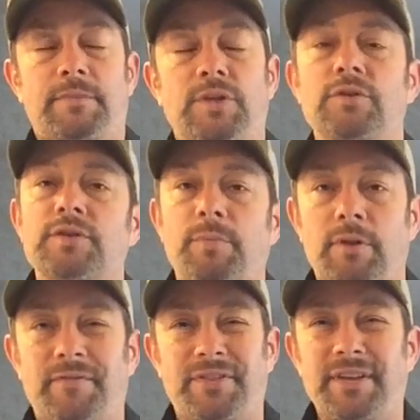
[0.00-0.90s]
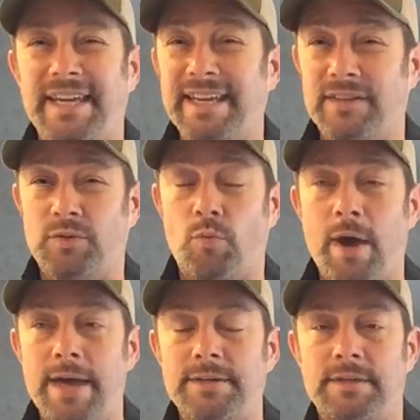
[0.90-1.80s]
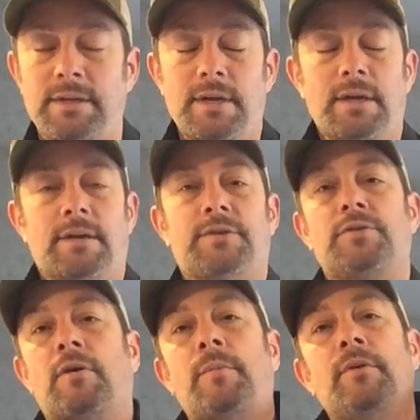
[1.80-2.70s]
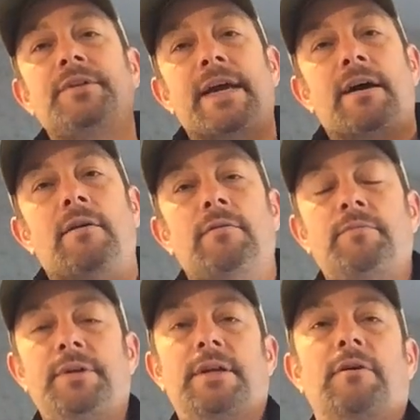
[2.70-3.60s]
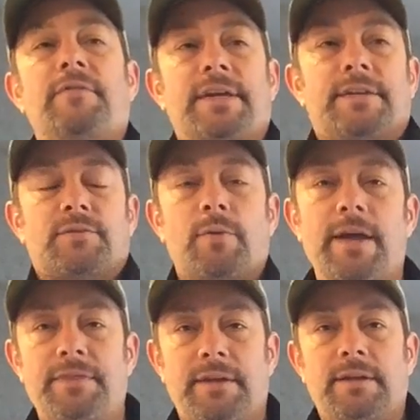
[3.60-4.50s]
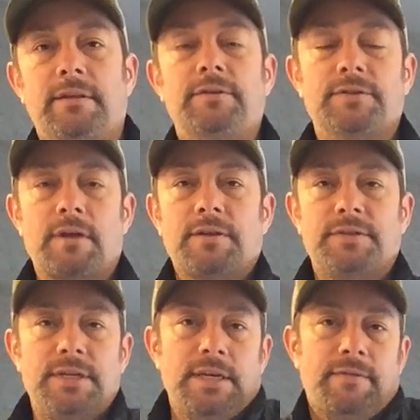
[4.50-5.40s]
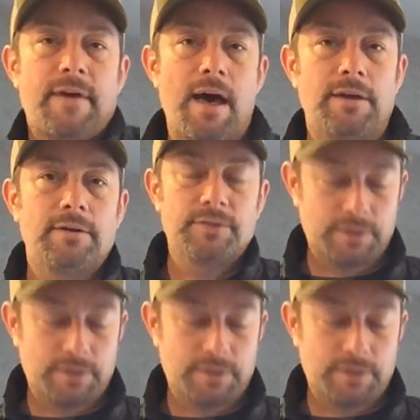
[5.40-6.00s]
usable if it gets wet, because normal down, if it gets wet, then it loses all this heat value.